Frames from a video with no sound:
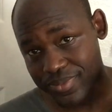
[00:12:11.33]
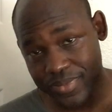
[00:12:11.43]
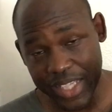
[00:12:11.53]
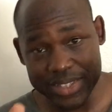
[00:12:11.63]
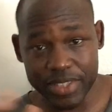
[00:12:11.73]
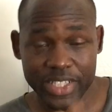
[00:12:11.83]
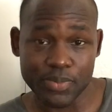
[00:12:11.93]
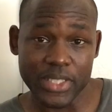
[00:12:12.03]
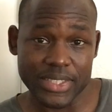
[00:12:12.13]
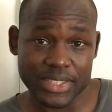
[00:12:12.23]
That's serious
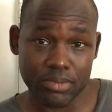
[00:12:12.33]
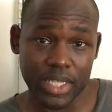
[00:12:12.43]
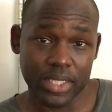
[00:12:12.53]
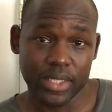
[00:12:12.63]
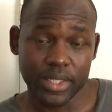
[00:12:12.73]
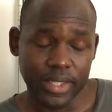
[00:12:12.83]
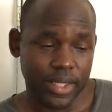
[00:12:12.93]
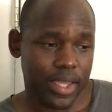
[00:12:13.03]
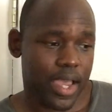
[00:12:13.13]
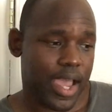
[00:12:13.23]
business to me.
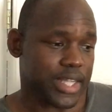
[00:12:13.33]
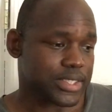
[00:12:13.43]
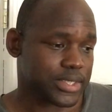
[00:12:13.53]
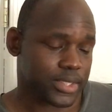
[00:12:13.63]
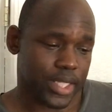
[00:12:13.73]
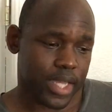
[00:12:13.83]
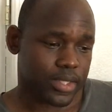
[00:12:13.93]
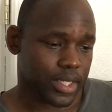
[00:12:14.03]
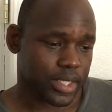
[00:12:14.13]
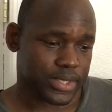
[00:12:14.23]
I
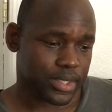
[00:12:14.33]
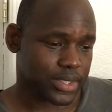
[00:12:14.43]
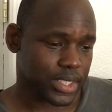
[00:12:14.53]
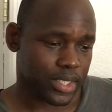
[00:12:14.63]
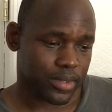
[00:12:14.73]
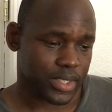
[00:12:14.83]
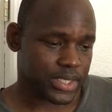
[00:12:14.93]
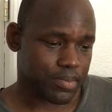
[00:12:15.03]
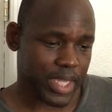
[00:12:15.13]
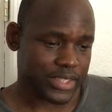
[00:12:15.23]
think it's an
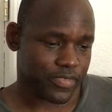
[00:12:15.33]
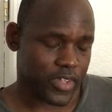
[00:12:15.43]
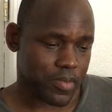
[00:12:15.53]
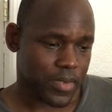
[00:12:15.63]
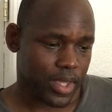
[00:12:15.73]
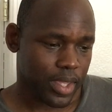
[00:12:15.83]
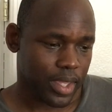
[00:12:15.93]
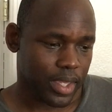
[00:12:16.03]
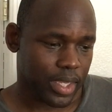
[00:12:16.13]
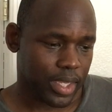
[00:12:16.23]
amazing film,
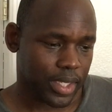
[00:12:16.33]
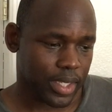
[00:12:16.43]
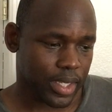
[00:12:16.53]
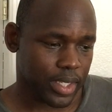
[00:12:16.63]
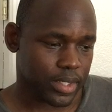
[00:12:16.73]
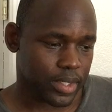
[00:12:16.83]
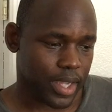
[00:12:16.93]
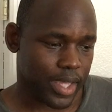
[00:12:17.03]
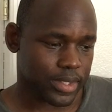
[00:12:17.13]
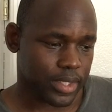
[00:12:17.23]
and
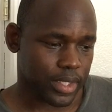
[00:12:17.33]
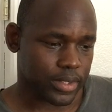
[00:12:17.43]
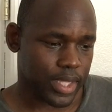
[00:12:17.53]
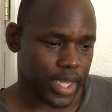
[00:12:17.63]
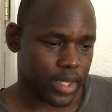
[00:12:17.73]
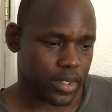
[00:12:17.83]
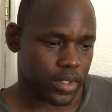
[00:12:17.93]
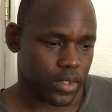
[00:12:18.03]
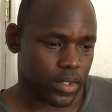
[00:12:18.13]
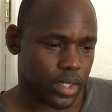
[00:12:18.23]
I think that
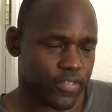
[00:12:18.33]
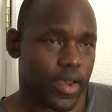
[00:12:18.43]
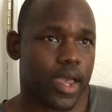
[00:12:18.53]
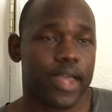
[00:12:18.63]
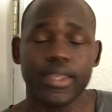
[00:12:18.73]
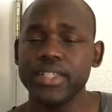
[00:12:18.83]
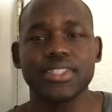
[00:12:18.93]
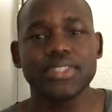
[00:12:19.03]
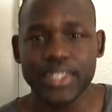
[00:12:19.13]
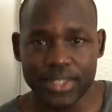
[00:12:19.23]
it's
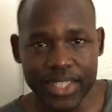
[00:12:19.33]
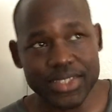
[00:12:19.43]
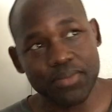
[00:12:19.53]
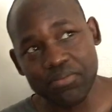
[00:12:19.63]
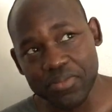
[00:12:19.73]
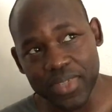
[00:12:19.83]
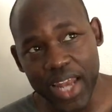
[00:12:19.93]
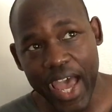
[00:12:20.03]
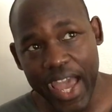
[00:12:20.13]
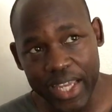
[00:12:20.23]
a
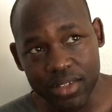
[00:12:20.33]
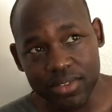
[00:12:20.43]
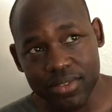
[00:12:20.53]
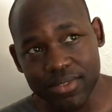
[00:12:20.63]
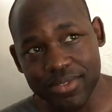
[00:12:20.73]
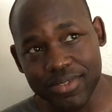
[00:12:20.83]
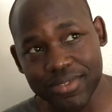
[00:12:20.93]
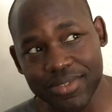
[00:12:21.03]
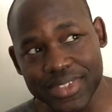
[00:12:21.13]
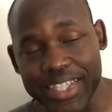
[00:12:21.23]
9,
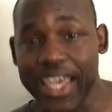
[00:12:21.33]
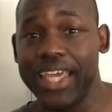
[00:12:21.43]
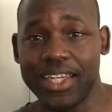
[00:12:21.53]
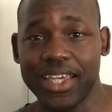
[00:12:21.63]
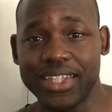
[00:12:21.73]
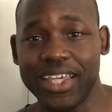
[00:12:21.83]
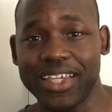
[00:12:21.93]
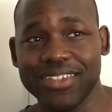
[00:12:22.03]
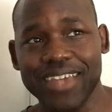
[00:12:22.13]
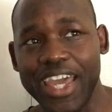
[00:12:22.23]
10, I
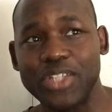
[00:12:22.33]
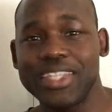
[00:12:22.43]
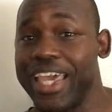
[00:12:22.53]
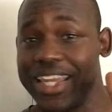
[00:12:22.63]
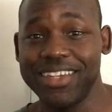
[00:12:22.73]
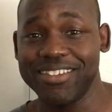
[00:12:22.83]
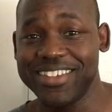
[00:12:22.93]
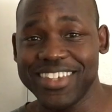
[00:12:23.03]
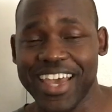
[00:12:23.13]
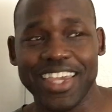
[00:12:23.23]
think 9 or 10.
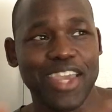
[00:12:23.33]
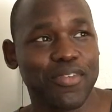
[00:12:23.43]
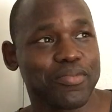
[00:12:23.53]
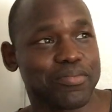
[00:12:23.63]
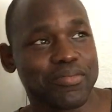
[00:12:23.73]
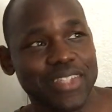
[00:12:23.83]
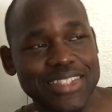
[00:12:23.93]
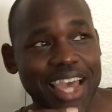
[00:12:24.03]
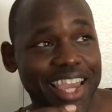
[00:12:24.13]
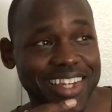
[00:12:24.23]
I can't
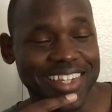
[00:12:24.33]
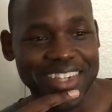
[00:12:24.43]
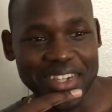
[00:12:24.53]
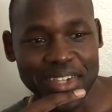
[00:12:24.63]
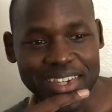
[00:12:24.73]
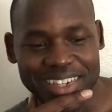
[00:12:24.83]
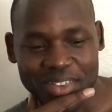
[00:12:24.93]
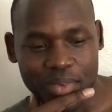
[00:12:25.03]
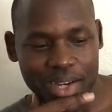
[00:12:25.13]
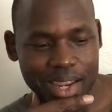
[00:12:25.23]
decide
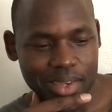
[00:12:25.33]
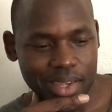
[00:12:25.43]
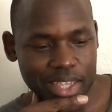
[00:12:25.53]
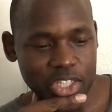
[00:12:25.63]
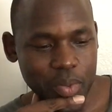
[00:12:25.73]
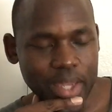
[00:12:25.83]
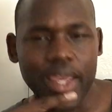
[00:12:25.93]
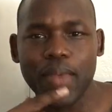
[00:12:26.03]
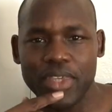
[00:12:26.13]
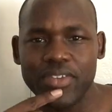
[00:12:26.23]
what I. You know what?
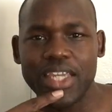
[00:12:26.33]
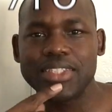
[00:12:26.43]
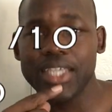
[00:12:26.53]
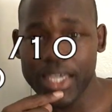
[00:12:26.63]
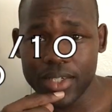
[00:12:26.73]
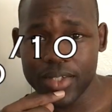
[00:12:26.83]
I'm giving it a 10.